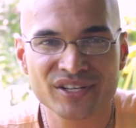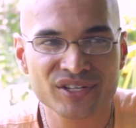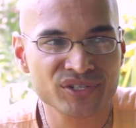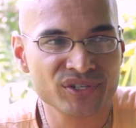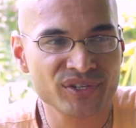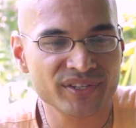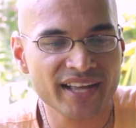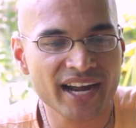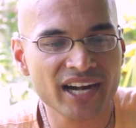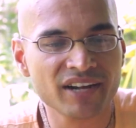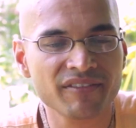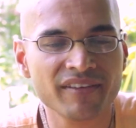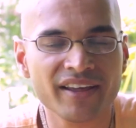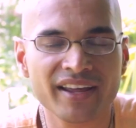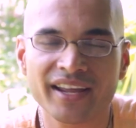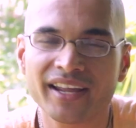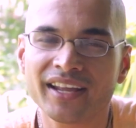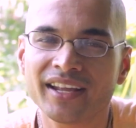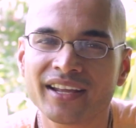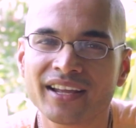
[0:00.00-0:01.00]
So that
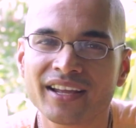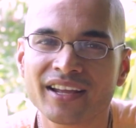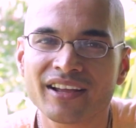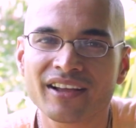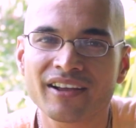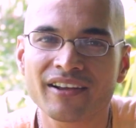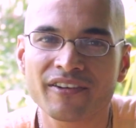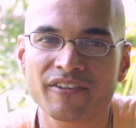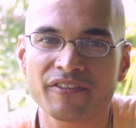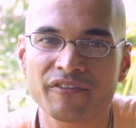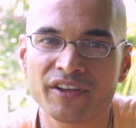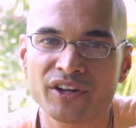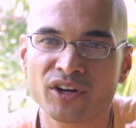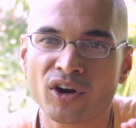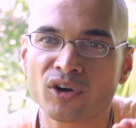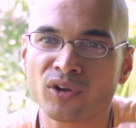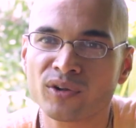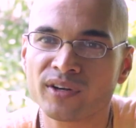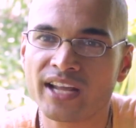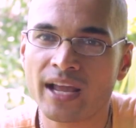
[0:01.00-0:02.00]
way, we
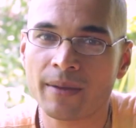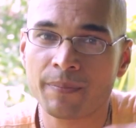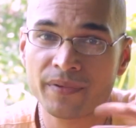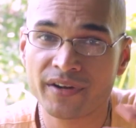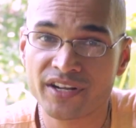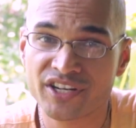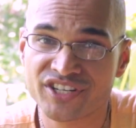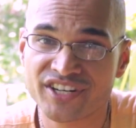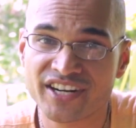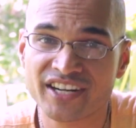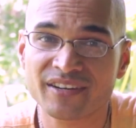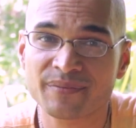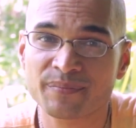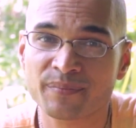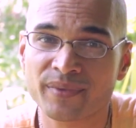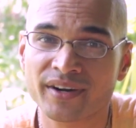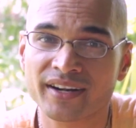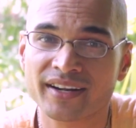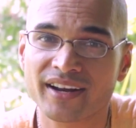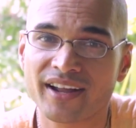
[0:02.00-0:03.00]
not only appreciate
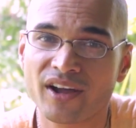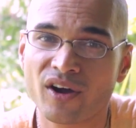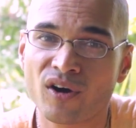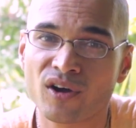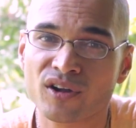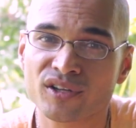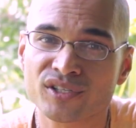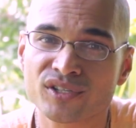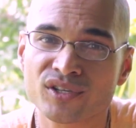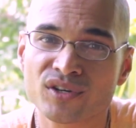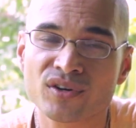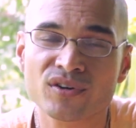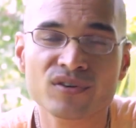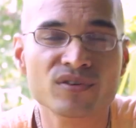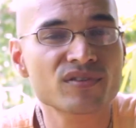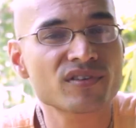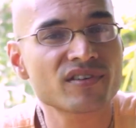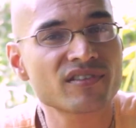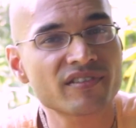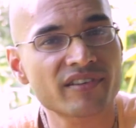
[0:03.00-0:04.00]
but
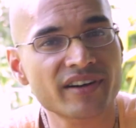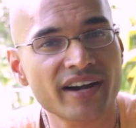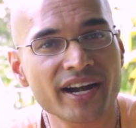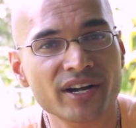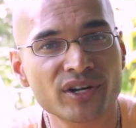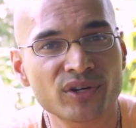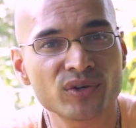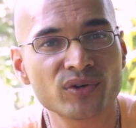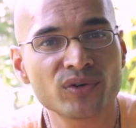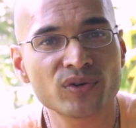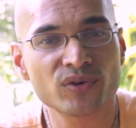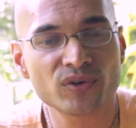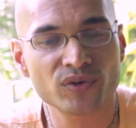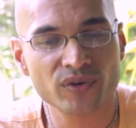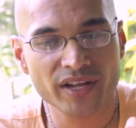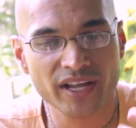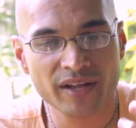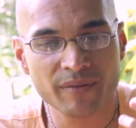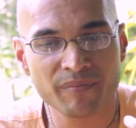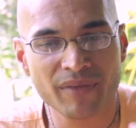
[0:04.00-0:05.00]
also try to
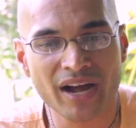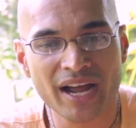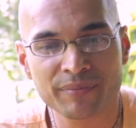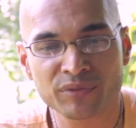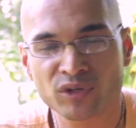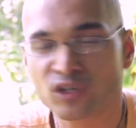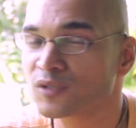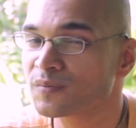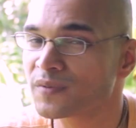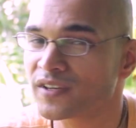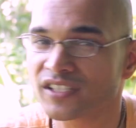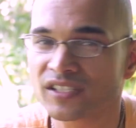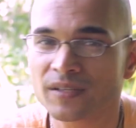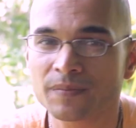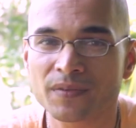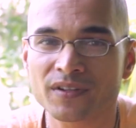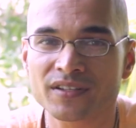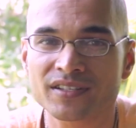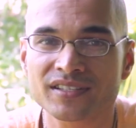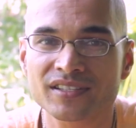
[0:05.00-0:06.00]
imbibe those
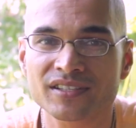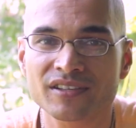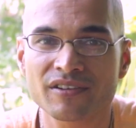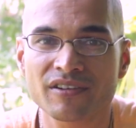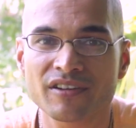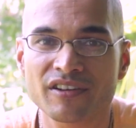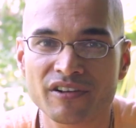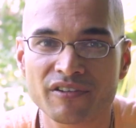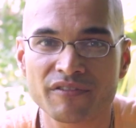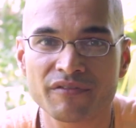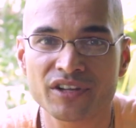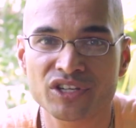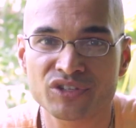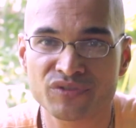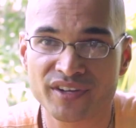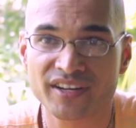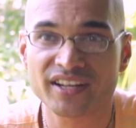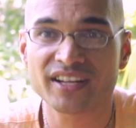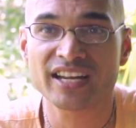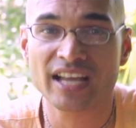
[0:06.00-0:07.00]
principles which
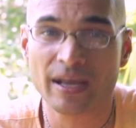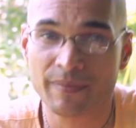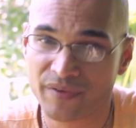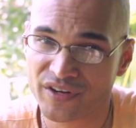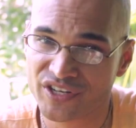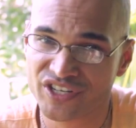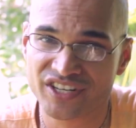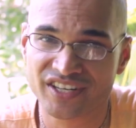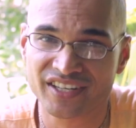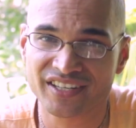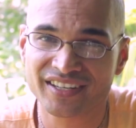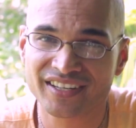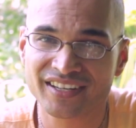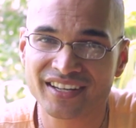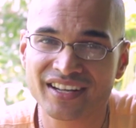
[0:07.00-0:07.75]
we really appreciate.